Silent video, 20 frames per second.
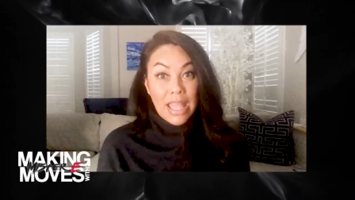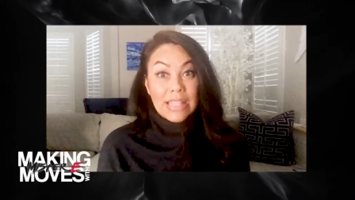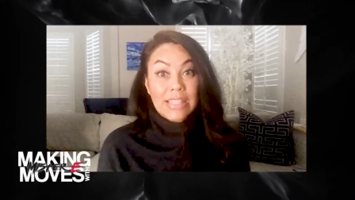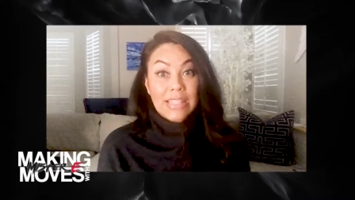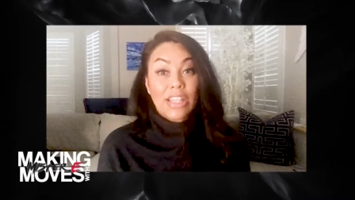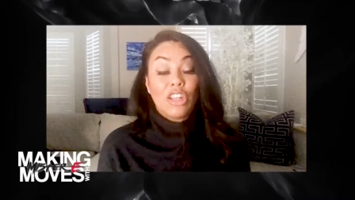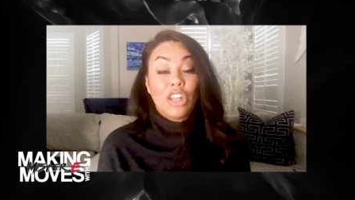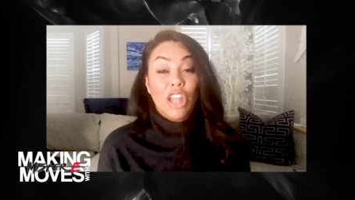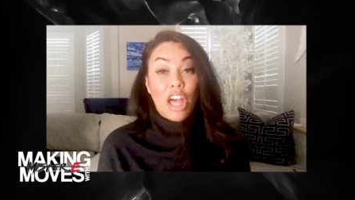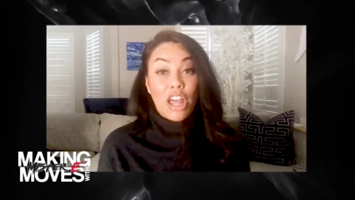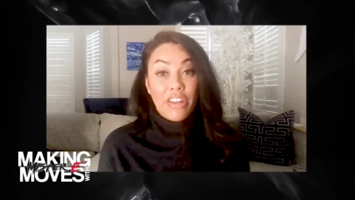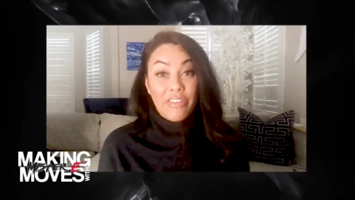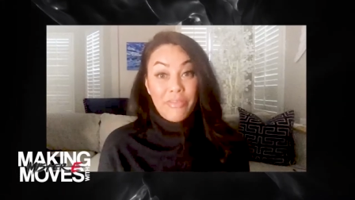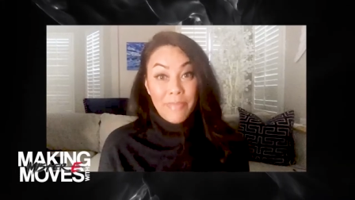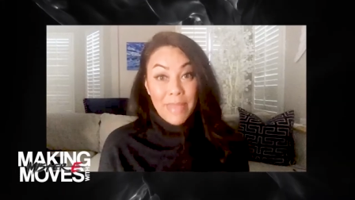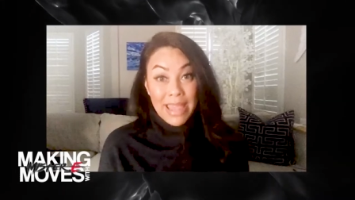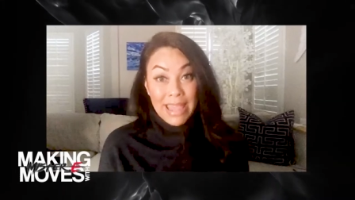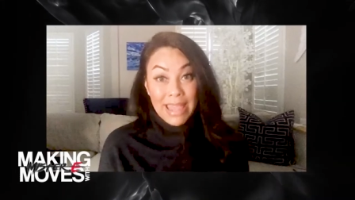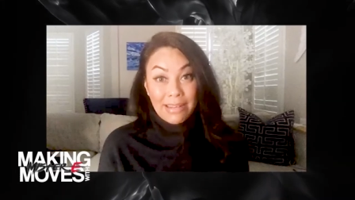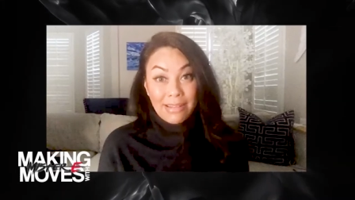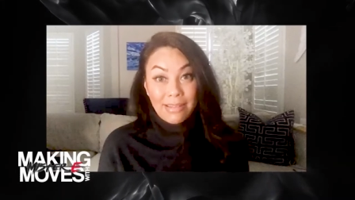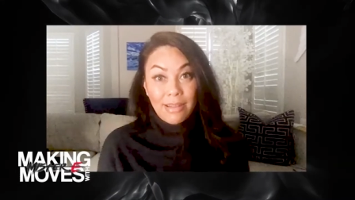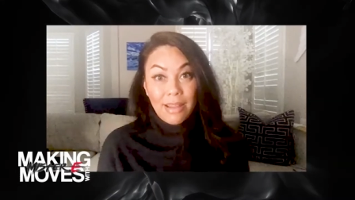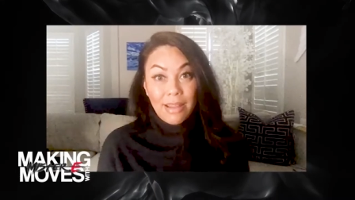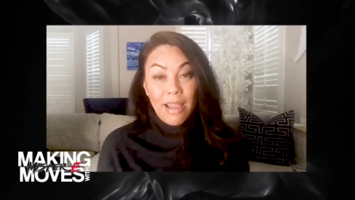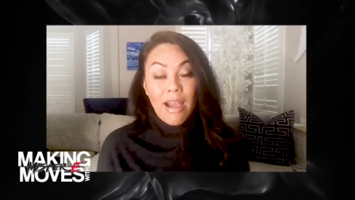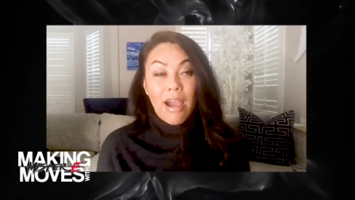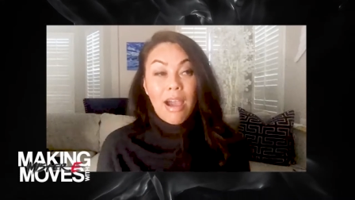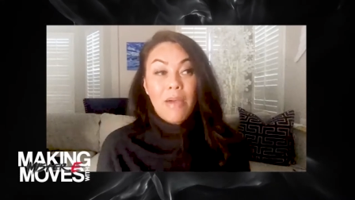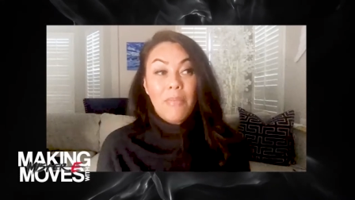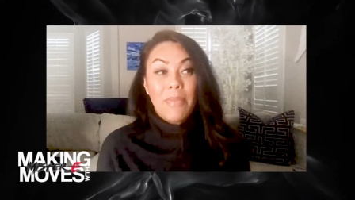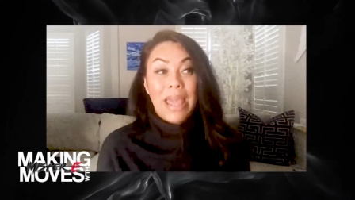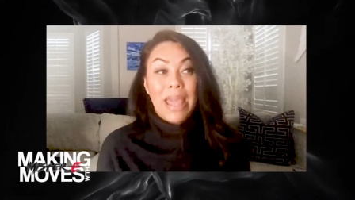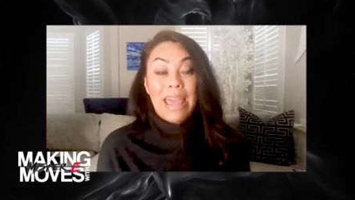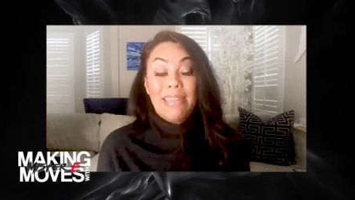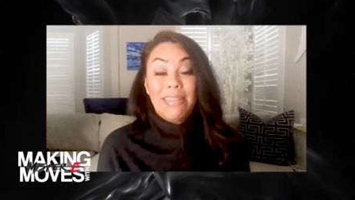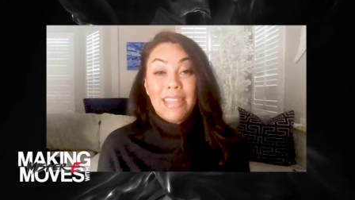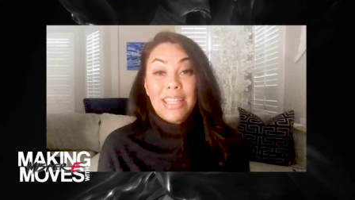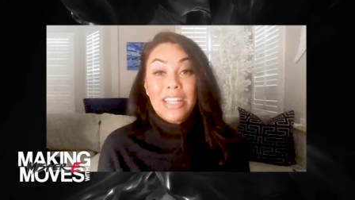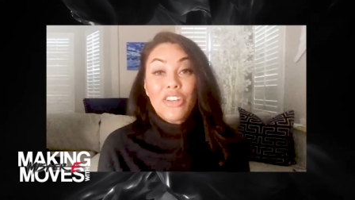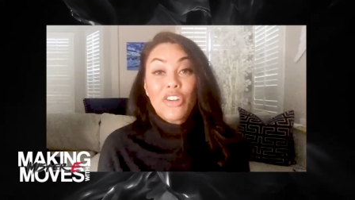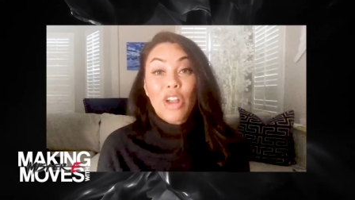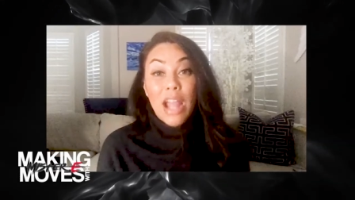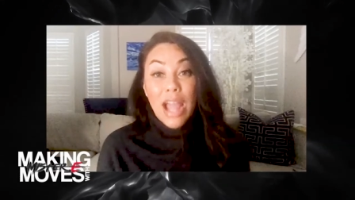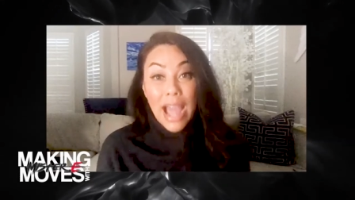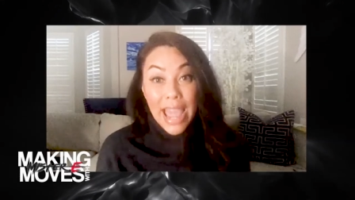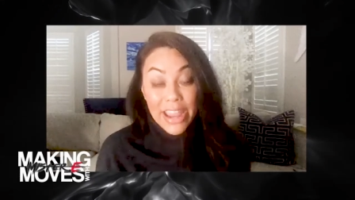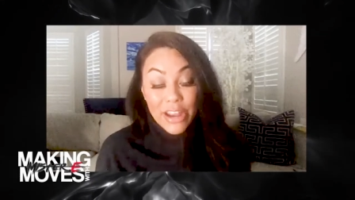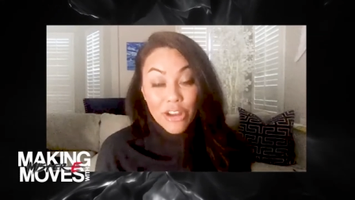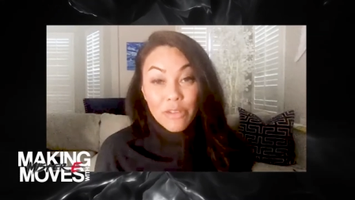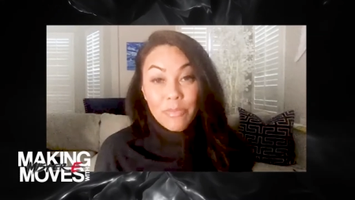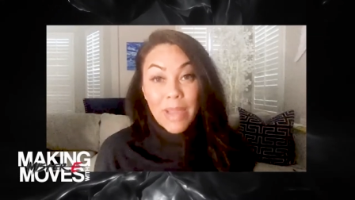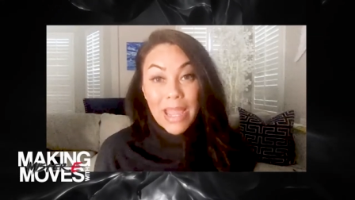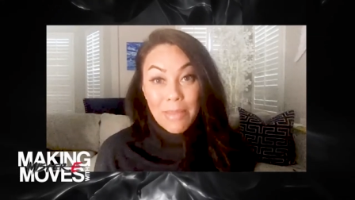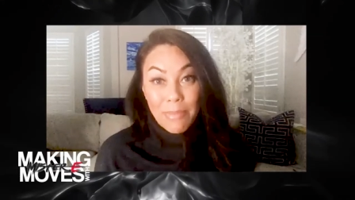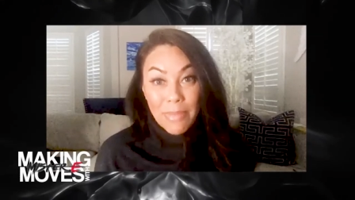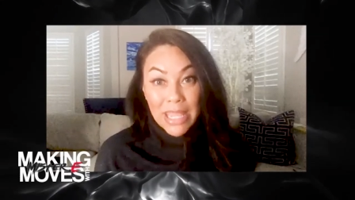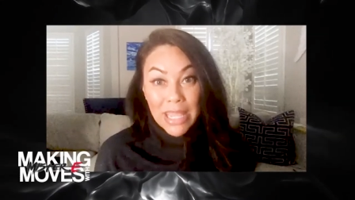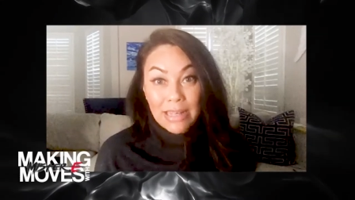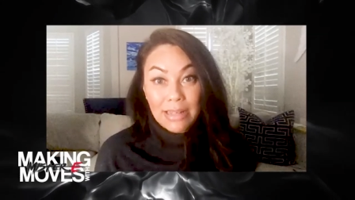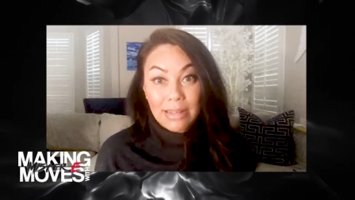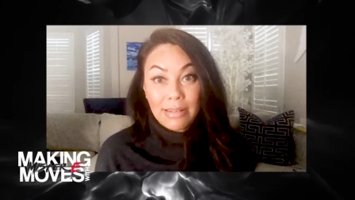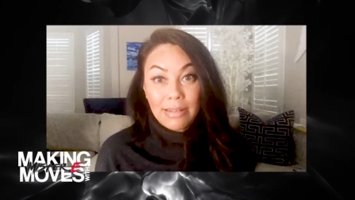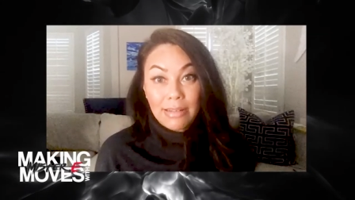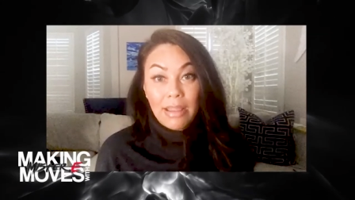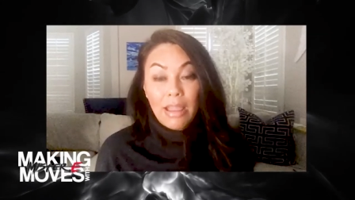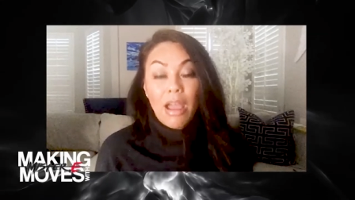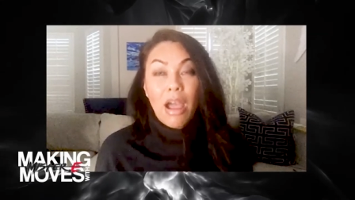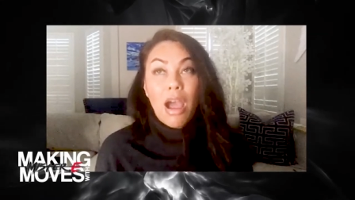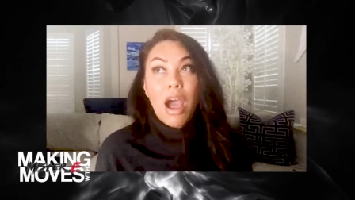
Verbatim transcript: It's a lot of men, um, and then you're hired by men. Still?